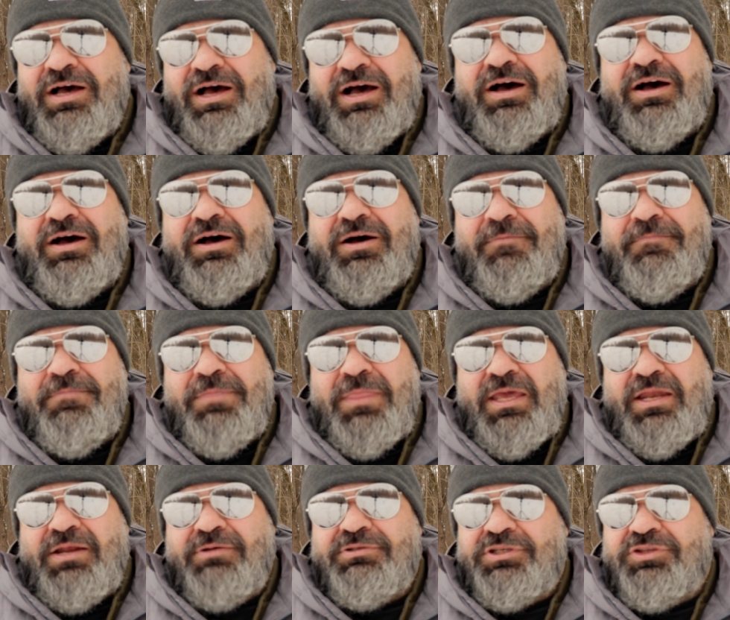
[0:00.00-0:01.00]
And
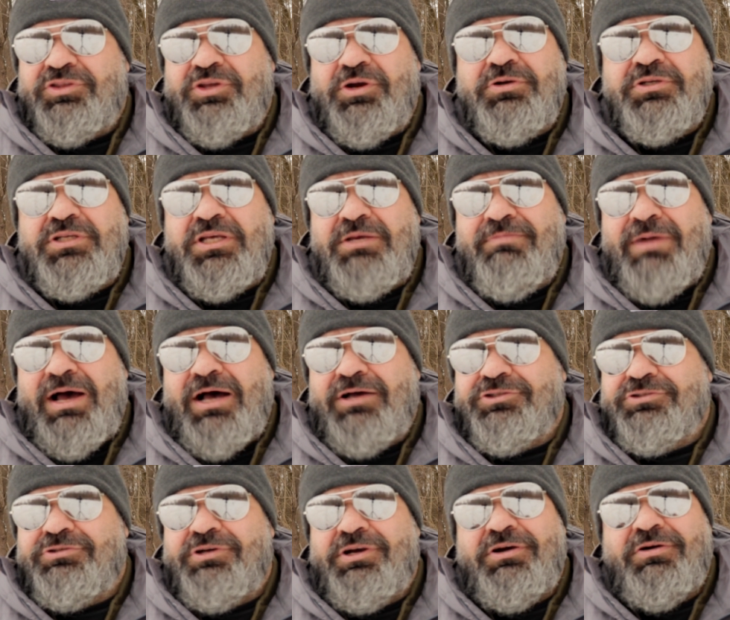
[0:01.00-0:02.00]
it was a 13-mile
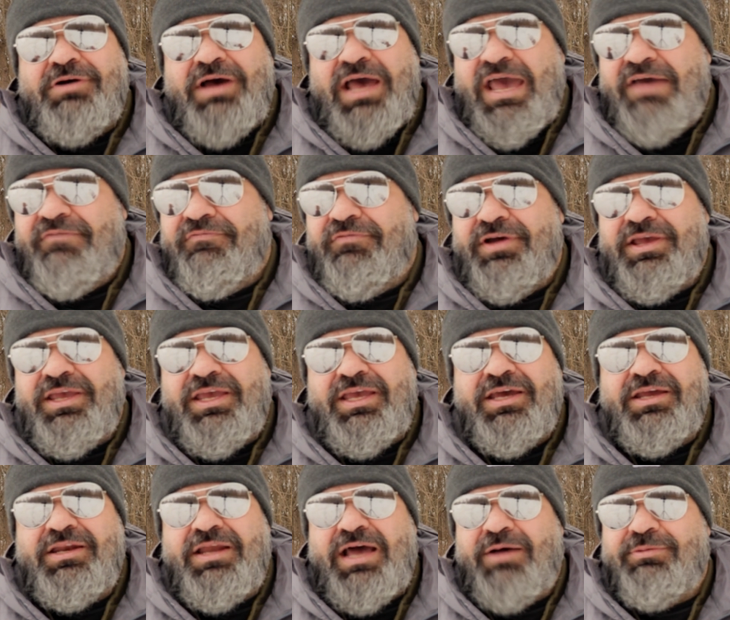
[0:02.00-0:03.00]
trail. Halfway
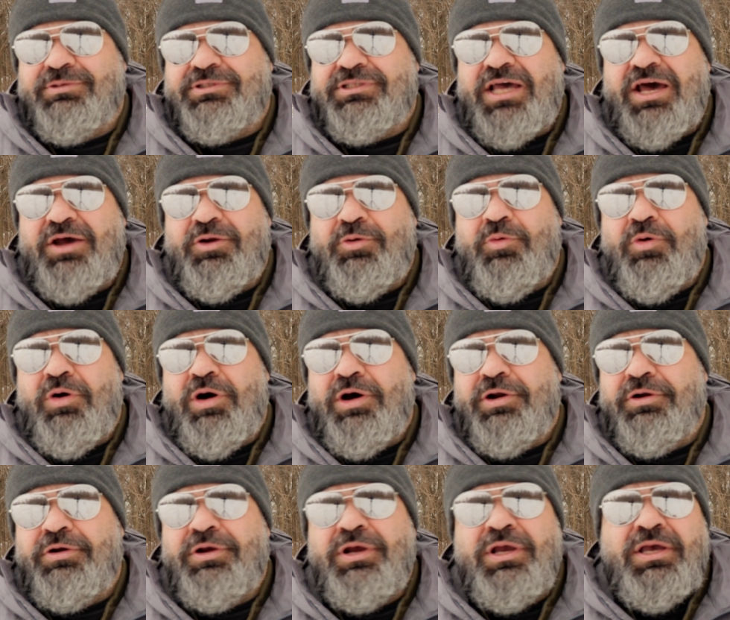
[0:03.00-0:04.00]
in, I was out of
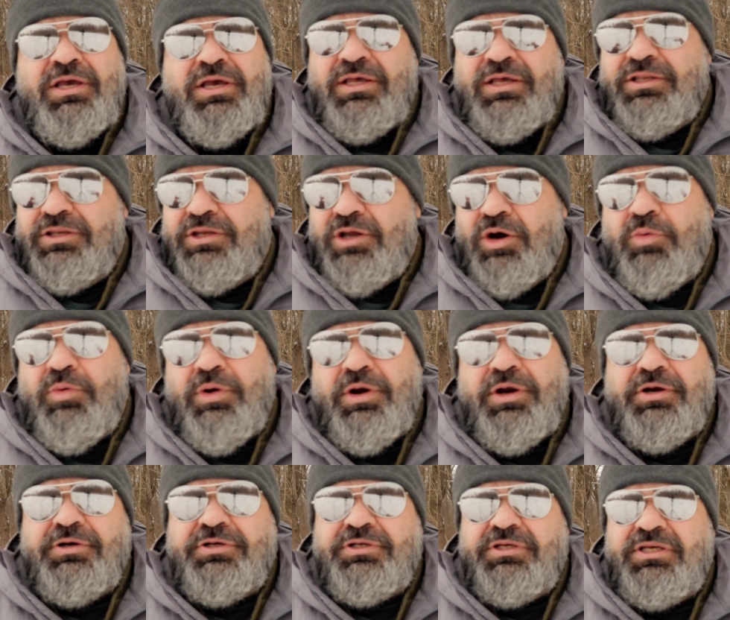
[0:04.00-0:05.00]
water,
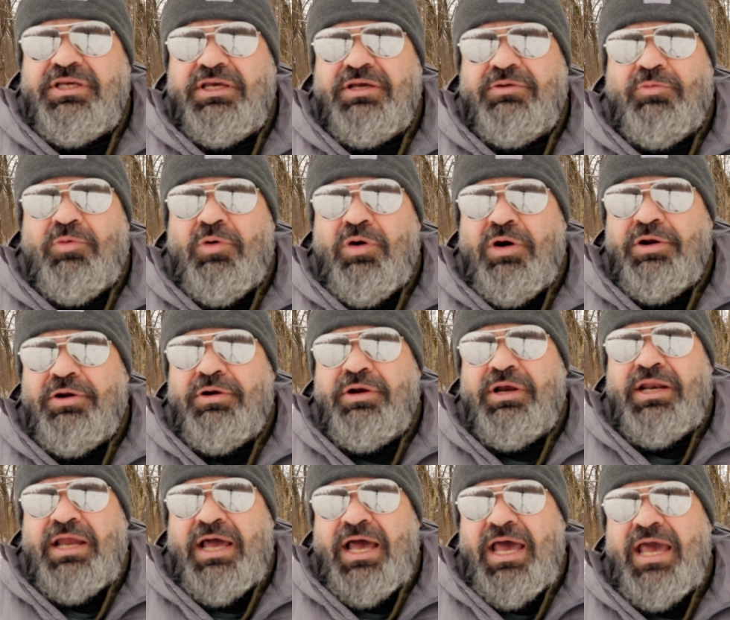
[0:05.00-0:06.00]
nowhere to get water,
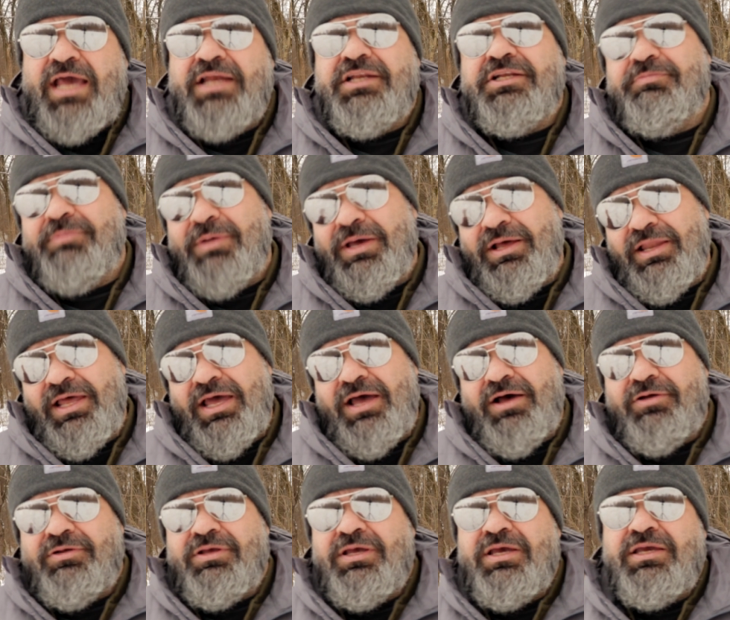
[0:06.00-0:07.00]
and I had to bail
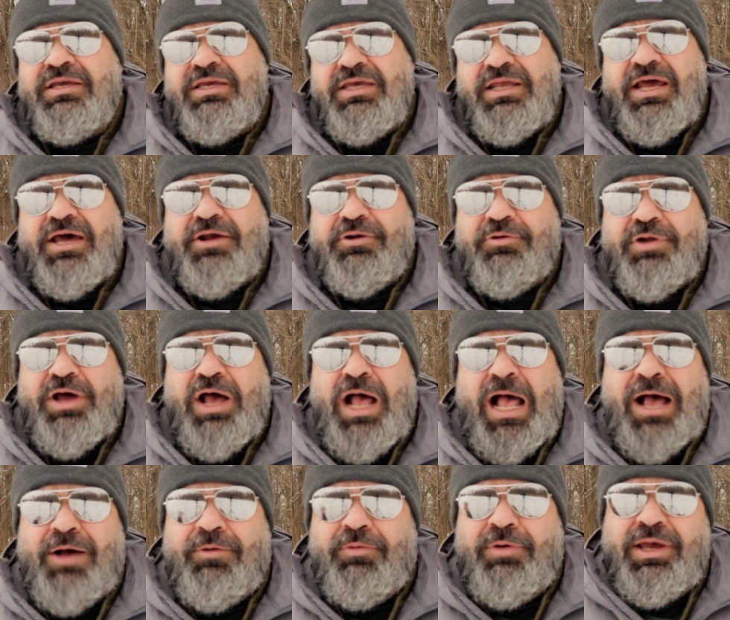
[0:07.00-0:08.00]
out, get out on the
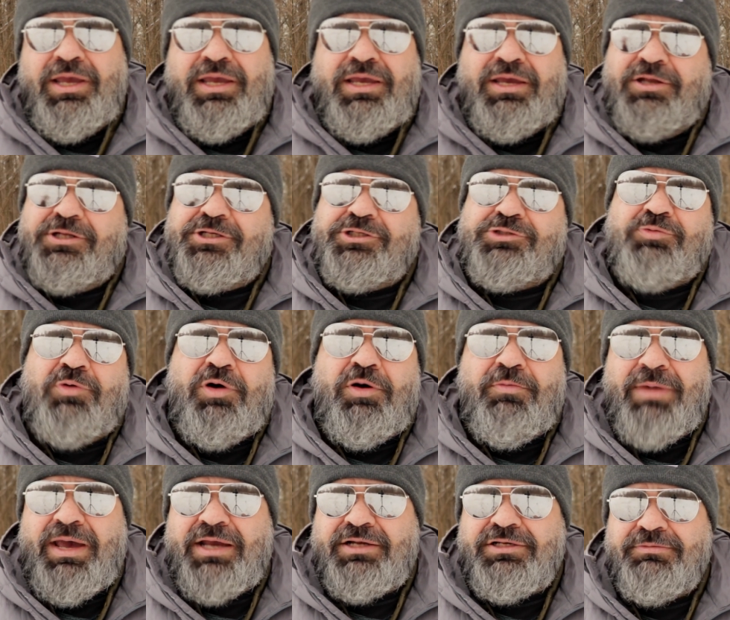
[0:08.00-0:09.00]
highway, and just walk
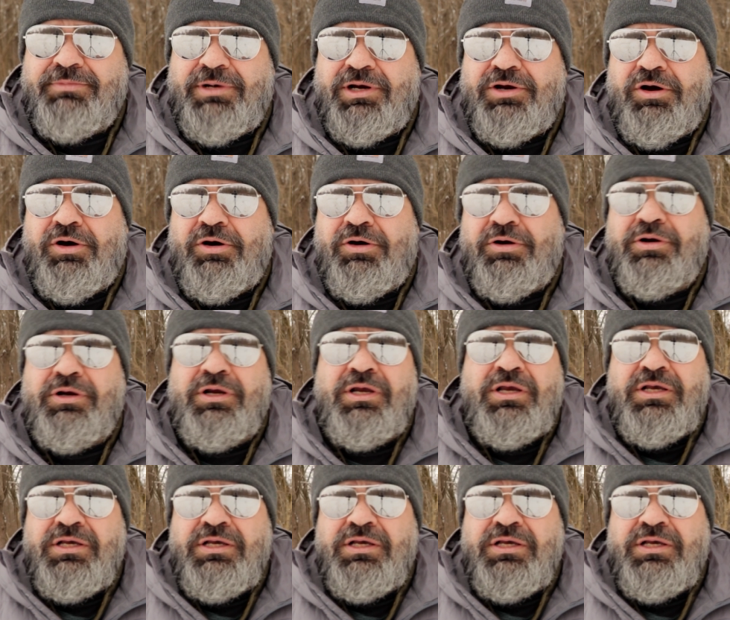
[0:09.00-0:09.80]
back to my car.